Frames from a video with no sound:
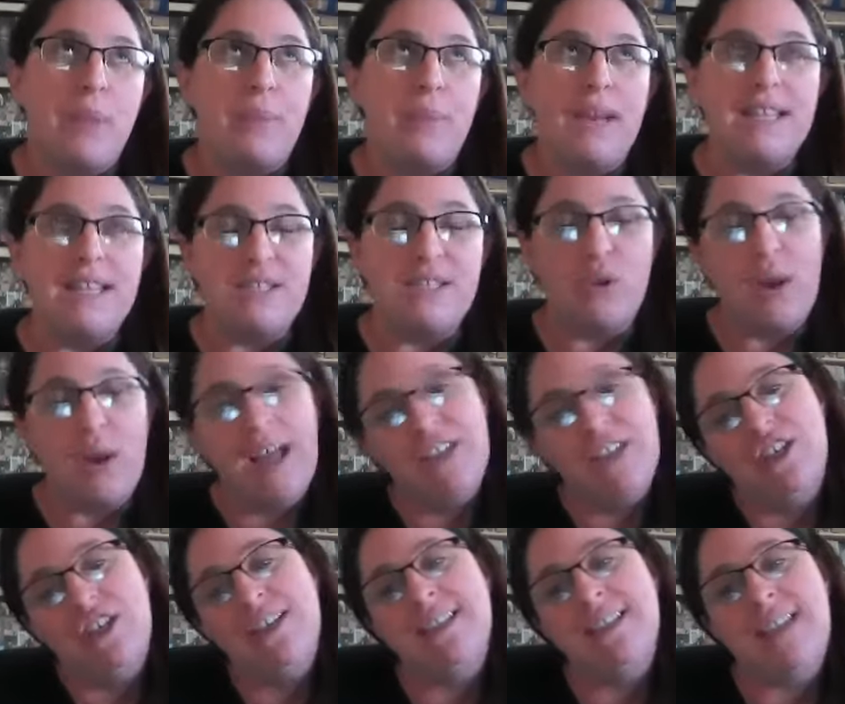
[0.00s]
But it's not
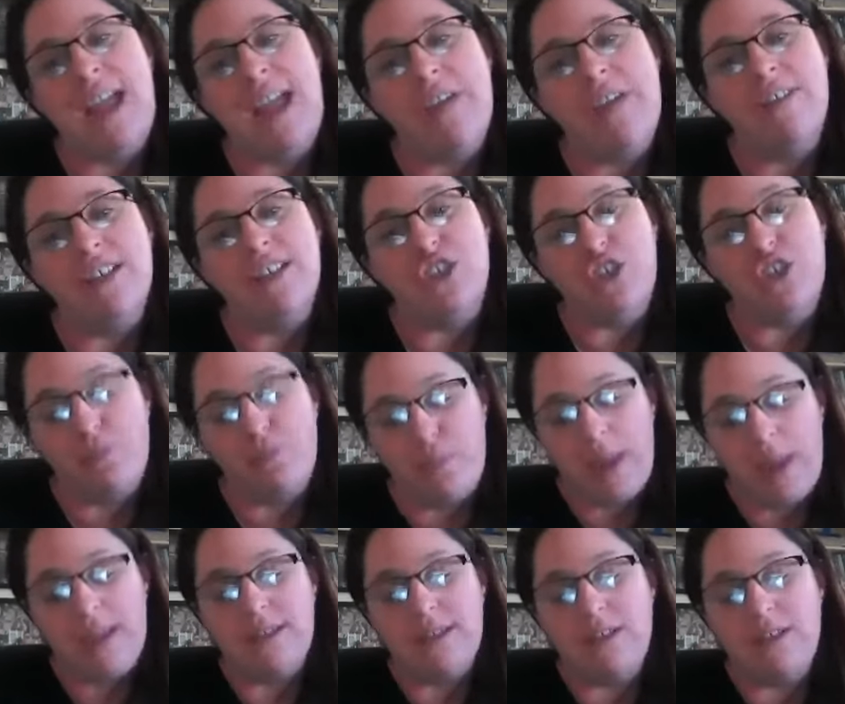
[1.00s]
actually as scary as it should
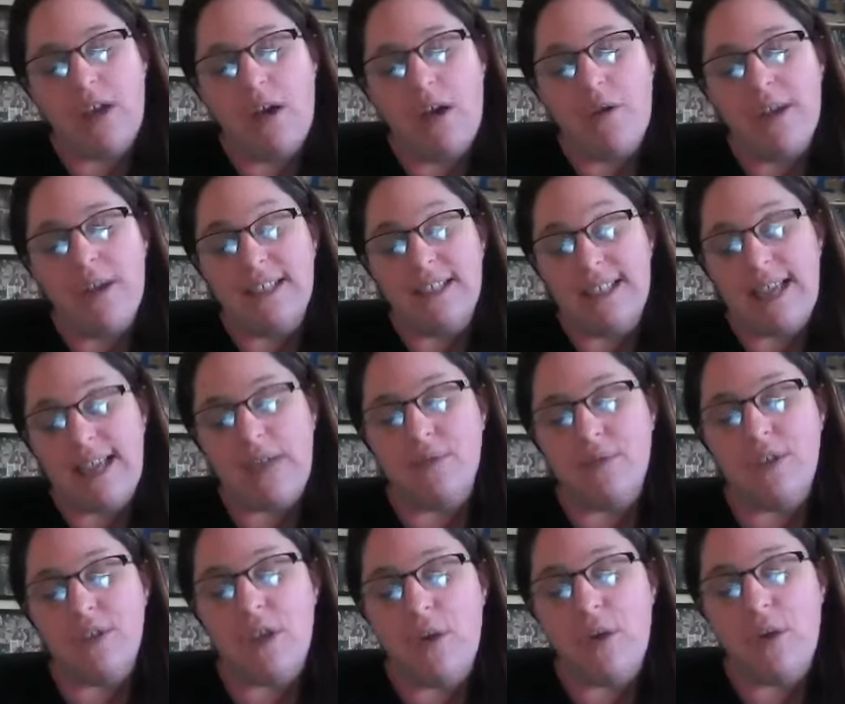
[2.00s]
be. So as it
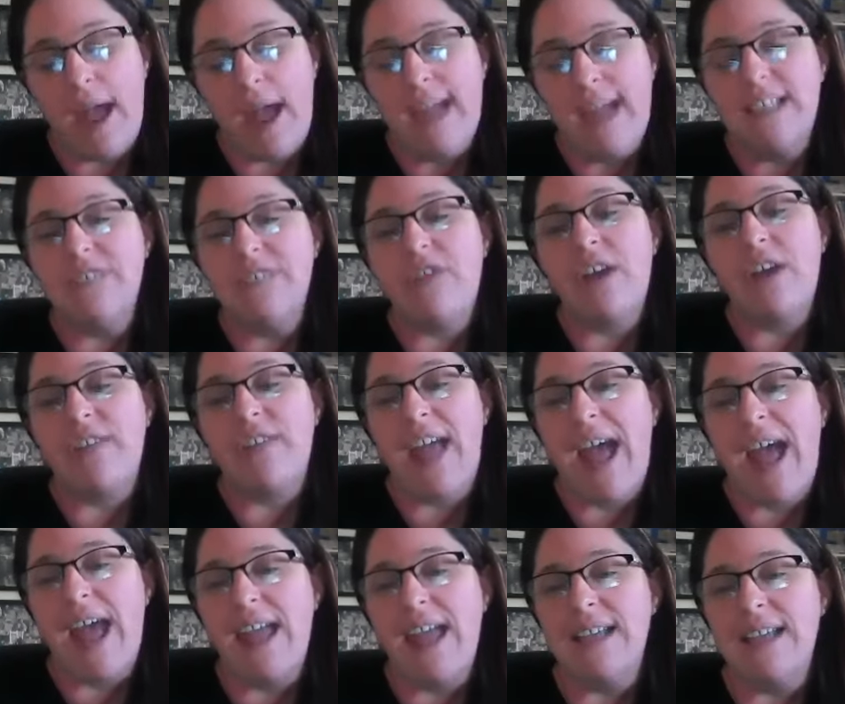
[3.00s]
sounds, so
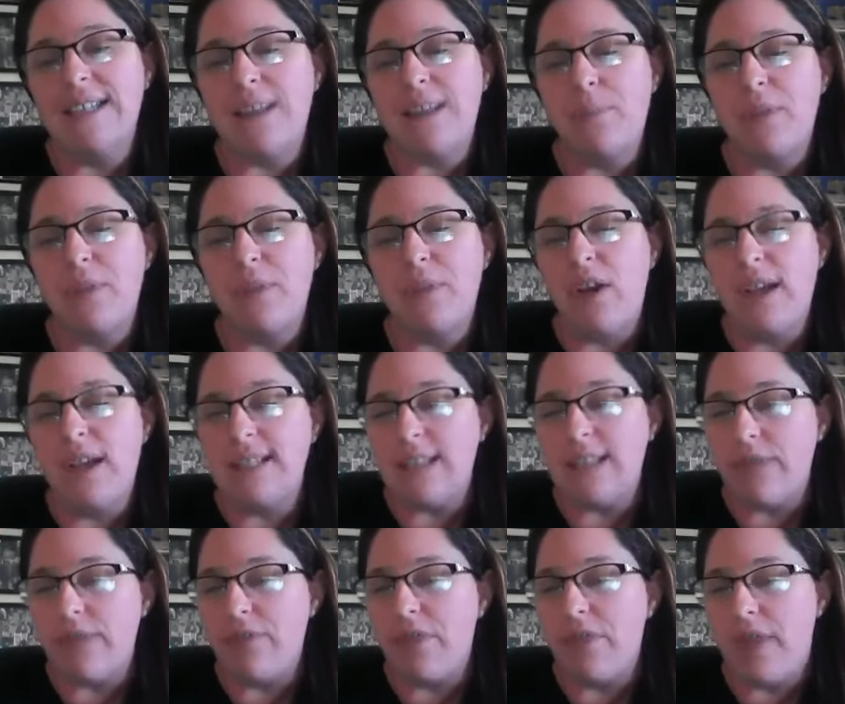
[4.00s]
85k is something like
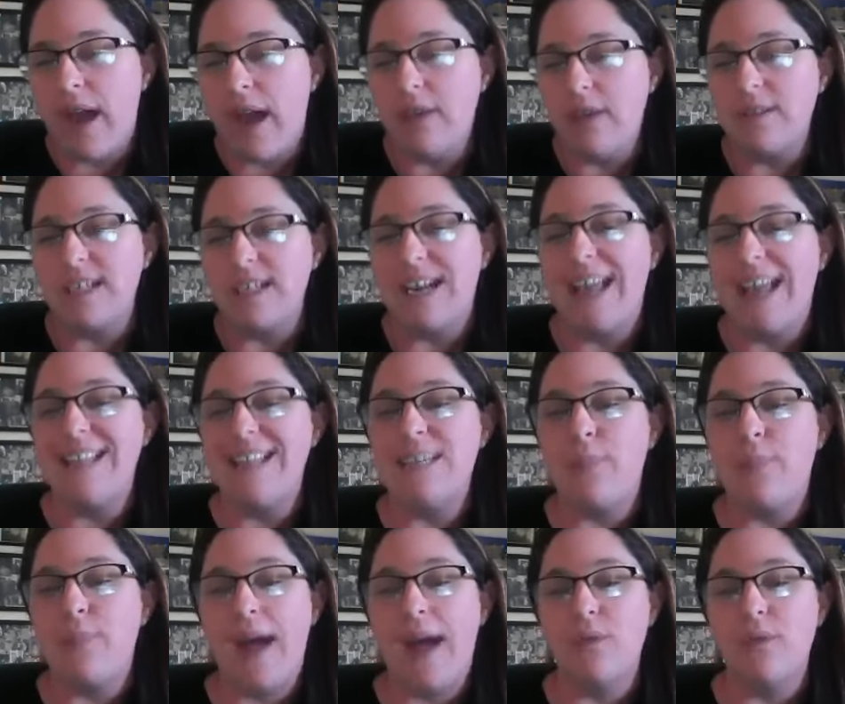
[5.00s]

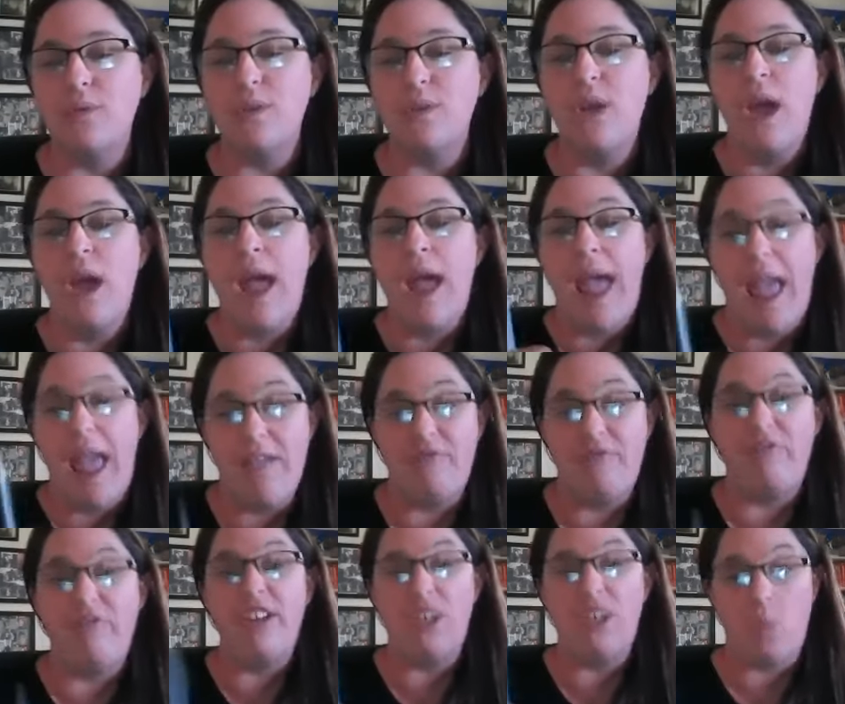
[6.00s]
£7,080
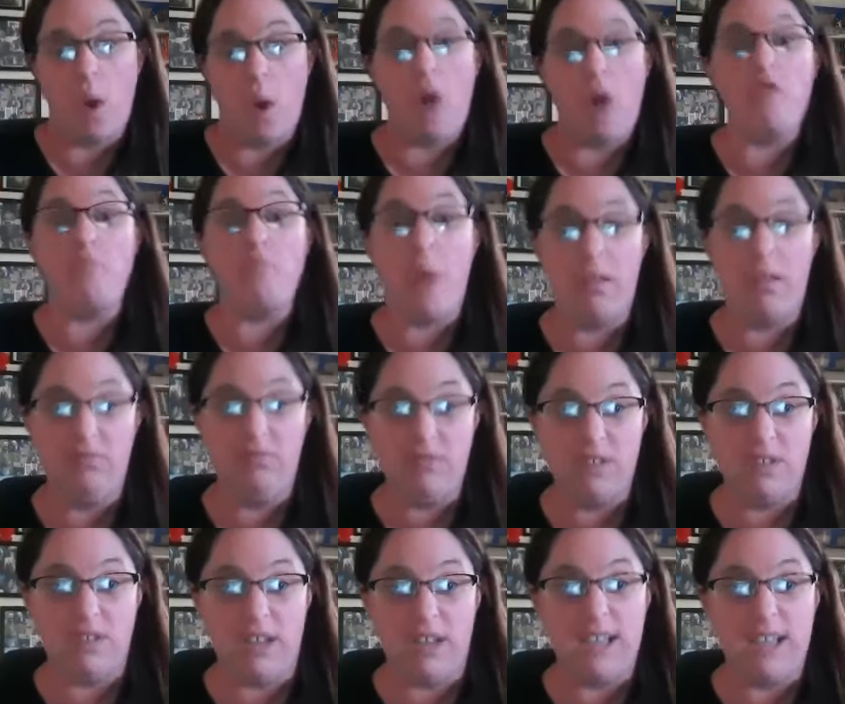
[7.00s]
every 12
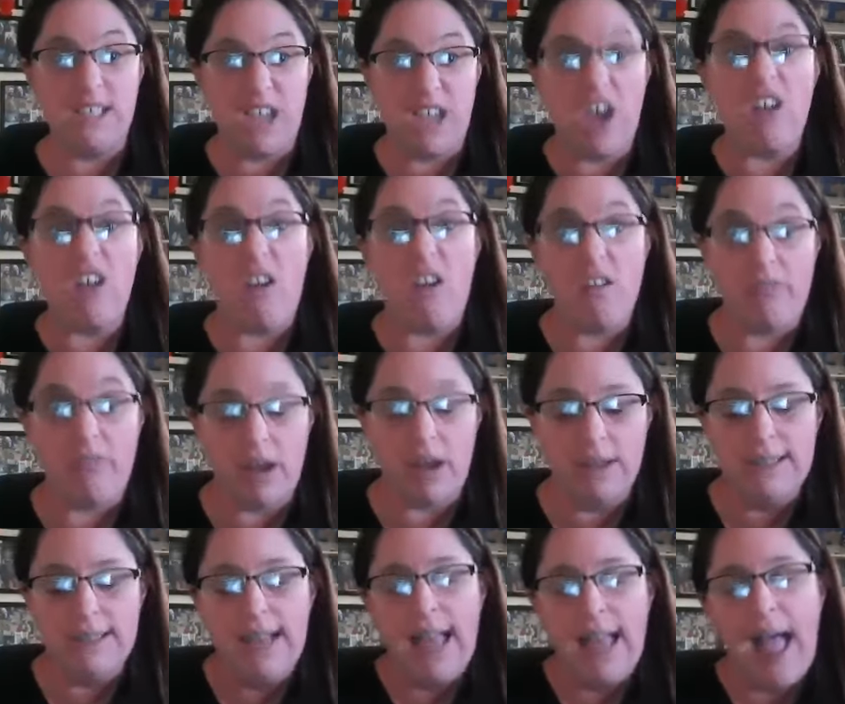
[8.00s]
months in
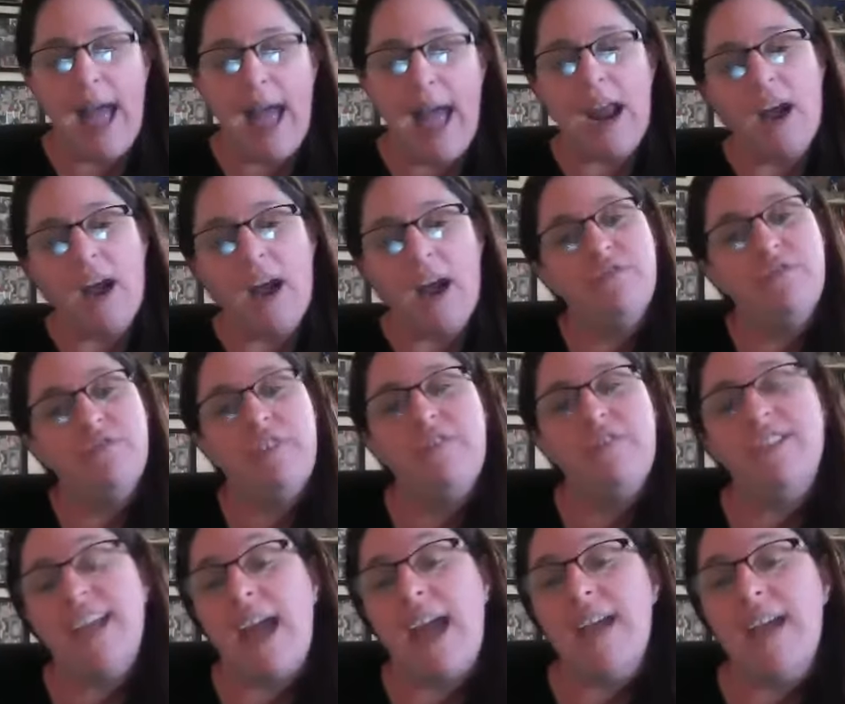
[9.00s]
turnover, and
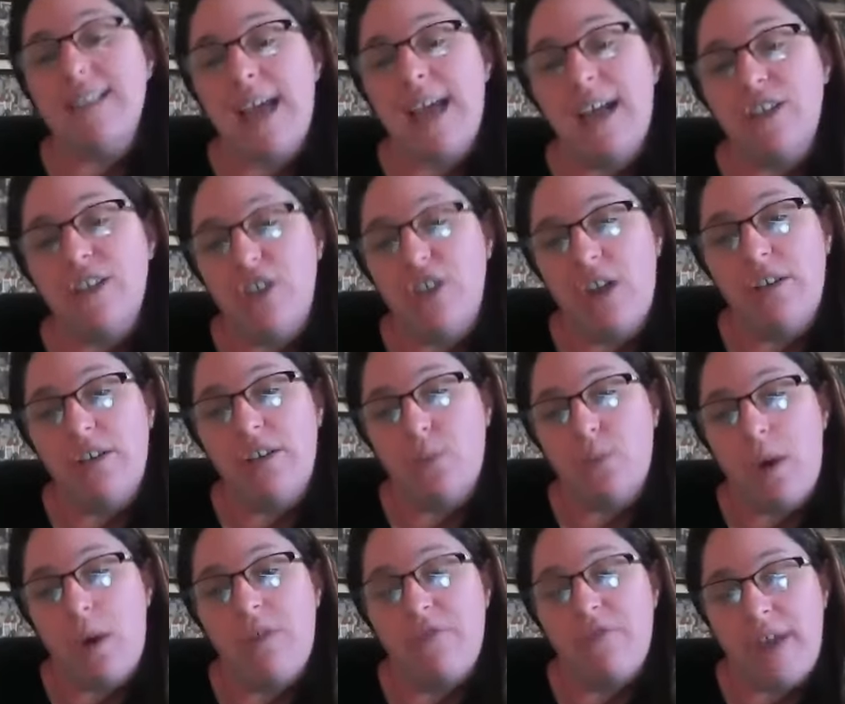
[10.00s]
150k is actually only
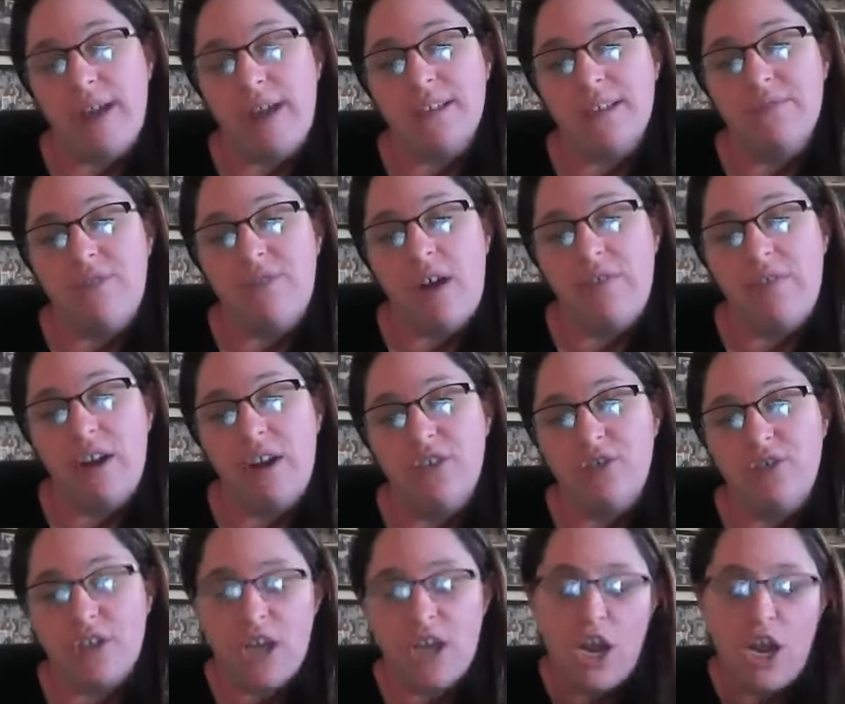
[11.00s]

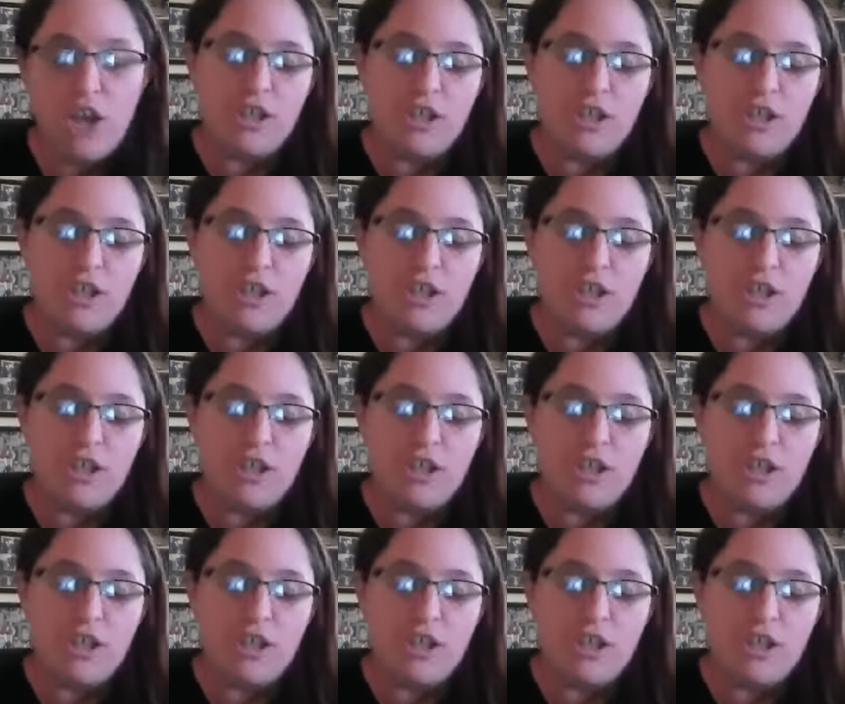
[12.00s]
12,500.